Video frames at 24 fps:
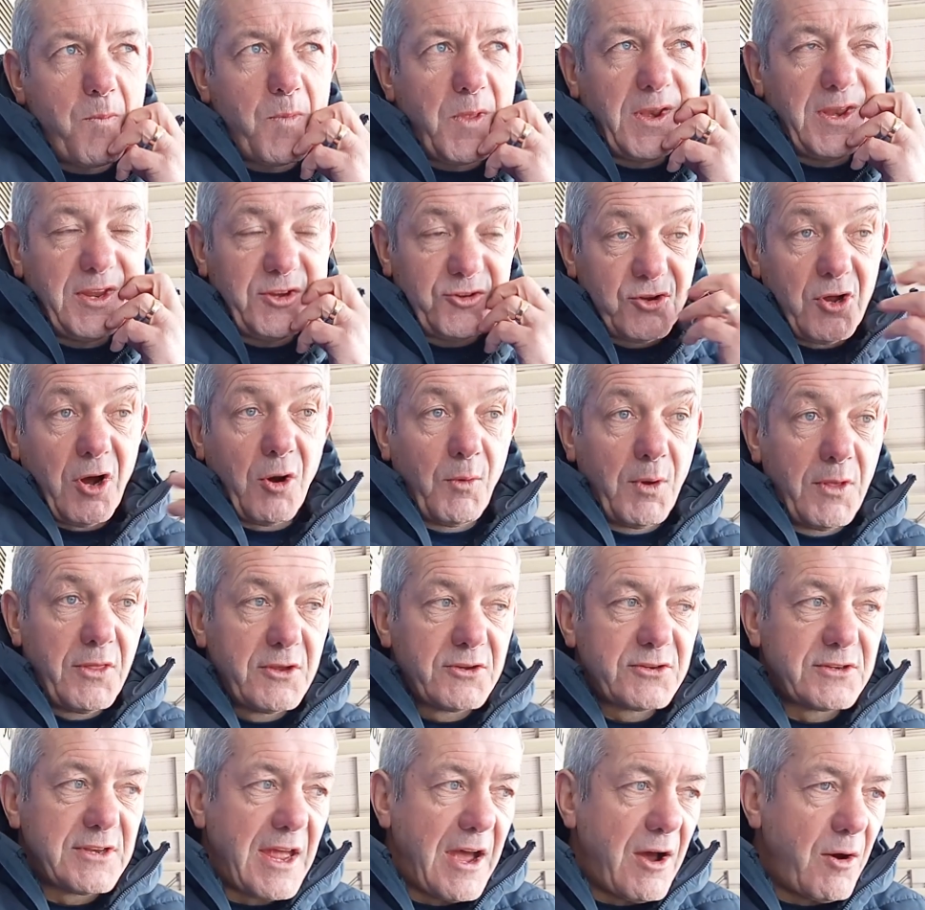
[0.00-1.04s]
He's not with
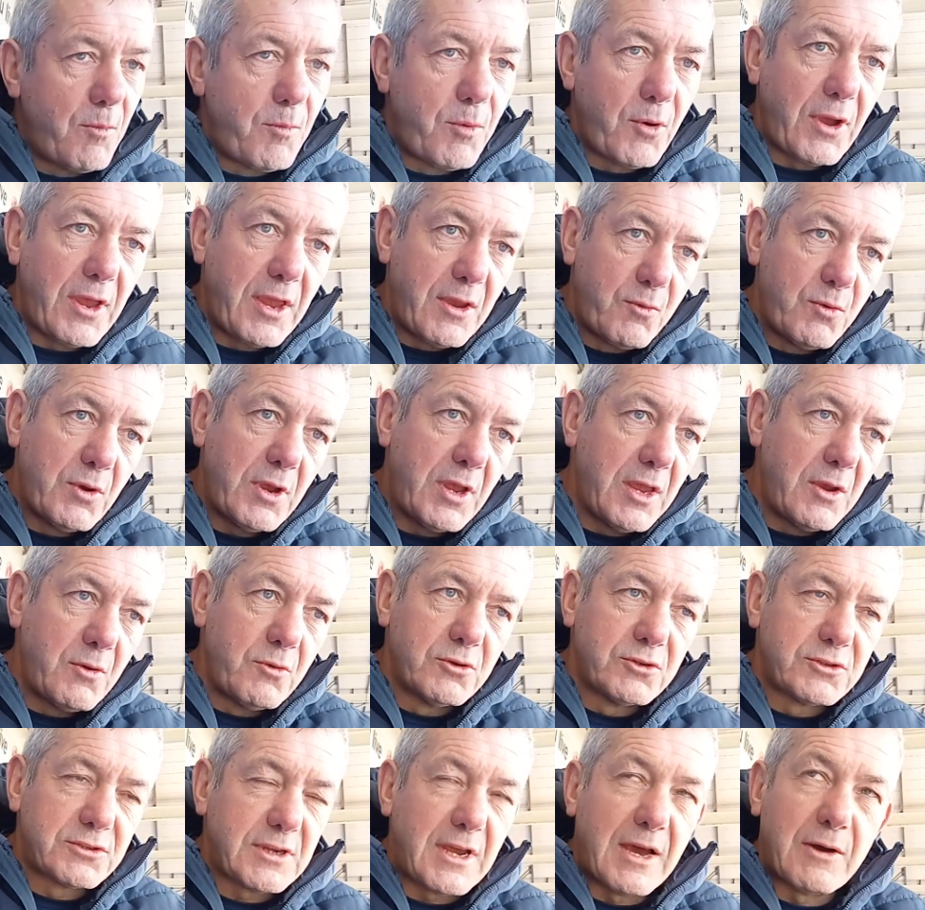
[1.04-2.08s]
us now, but he
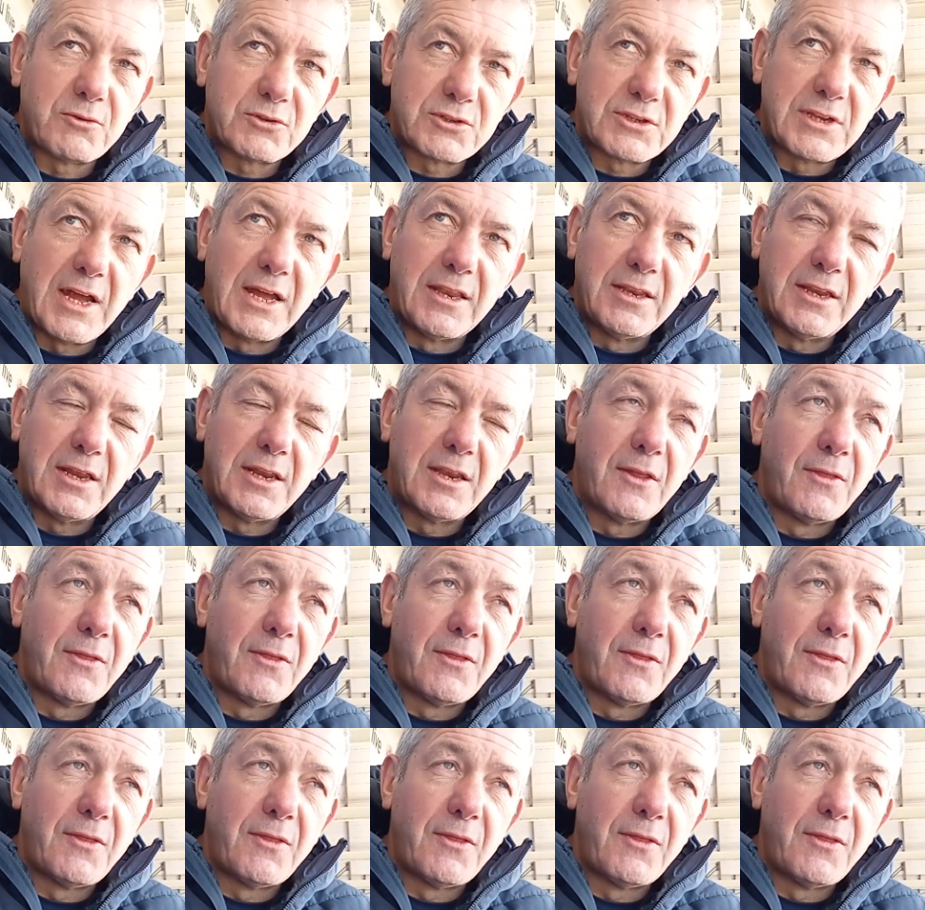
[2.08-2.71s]
was outstanding.